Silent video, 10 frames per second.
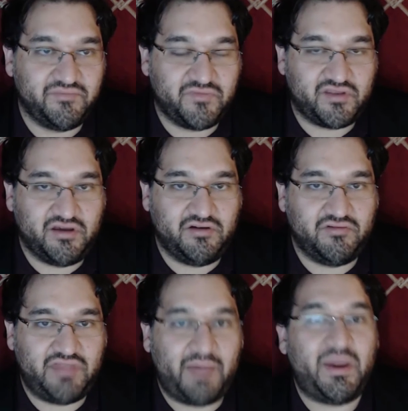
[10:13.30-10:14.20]

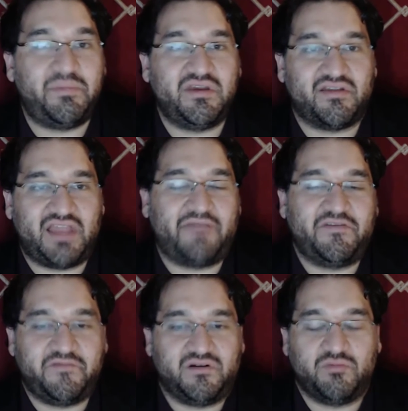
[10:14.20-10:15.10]
So that might be a
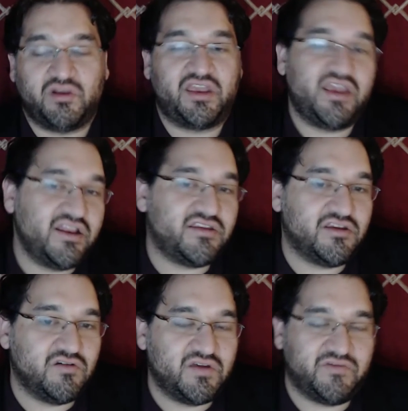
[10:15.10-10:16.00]
staffing firm looking
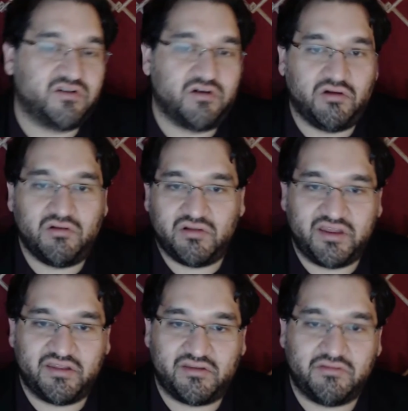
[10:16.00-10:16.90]
into if your goal
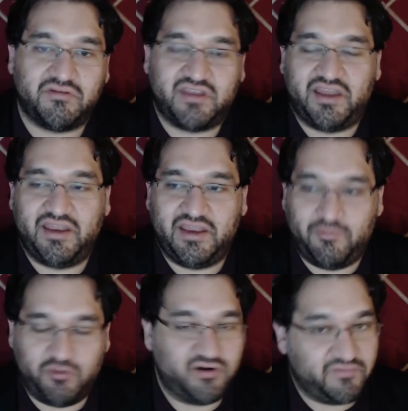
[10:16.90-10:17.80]
is to stay
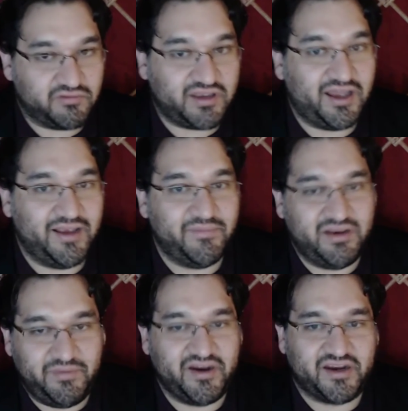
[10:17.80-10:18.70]
and work full time
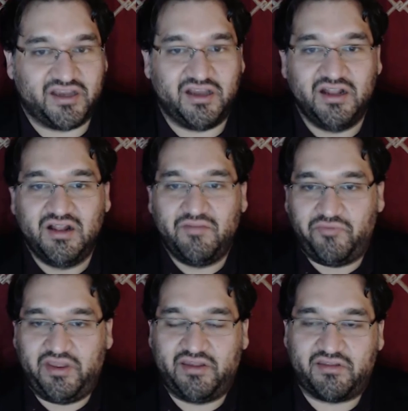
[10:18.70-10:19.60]
in America,
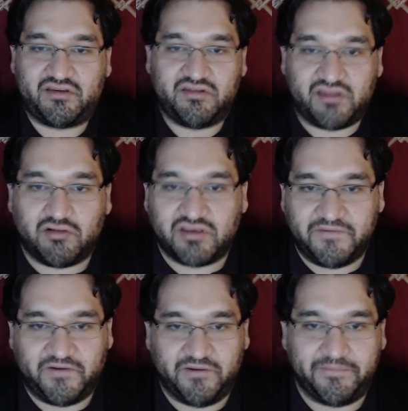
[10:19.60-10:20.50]
is
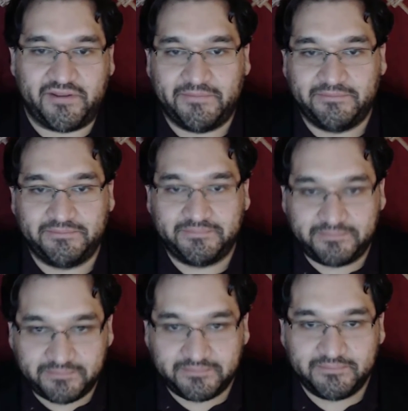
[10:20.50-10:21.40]
consulting firms.
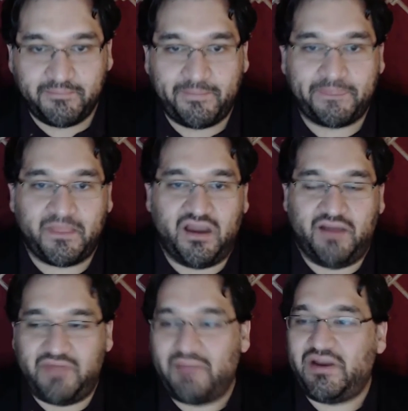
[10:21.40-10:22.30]

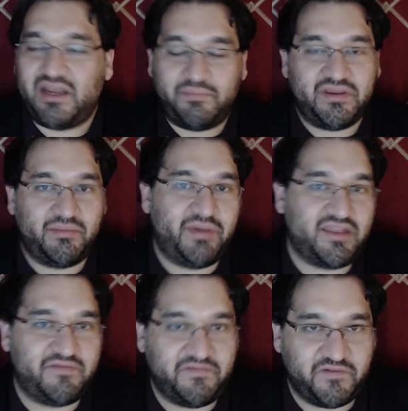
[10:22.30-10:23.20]
That might not be the
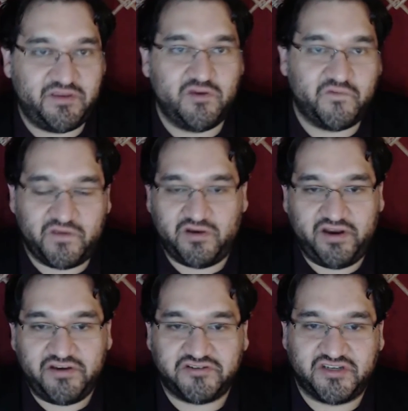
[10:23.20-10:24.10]
best fit for you for
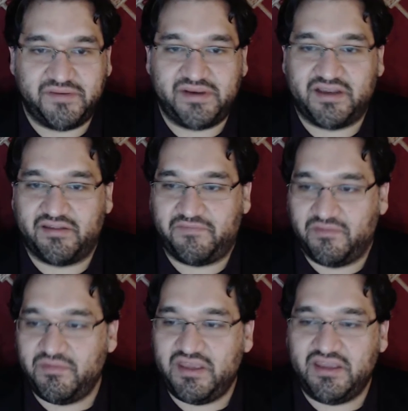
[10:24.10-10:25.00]
your industry, because
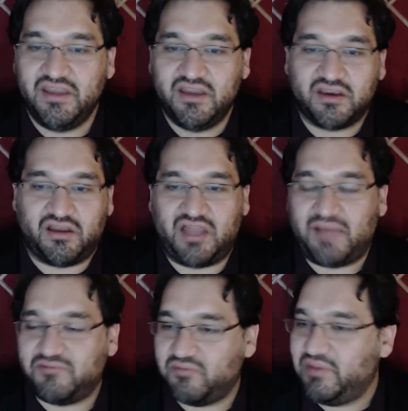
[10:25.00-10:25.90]
for me,
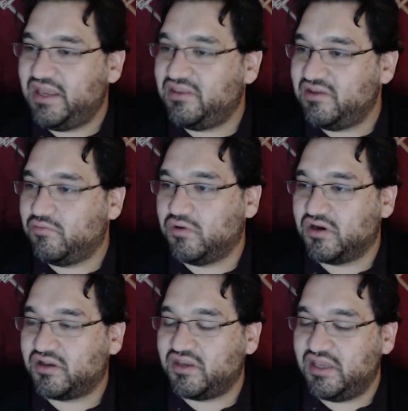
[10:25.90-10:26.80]
Collabor mainly
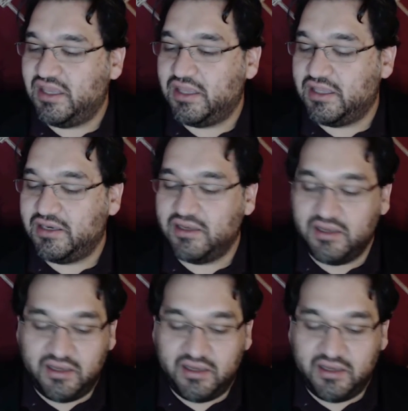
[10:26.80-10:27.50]
worked in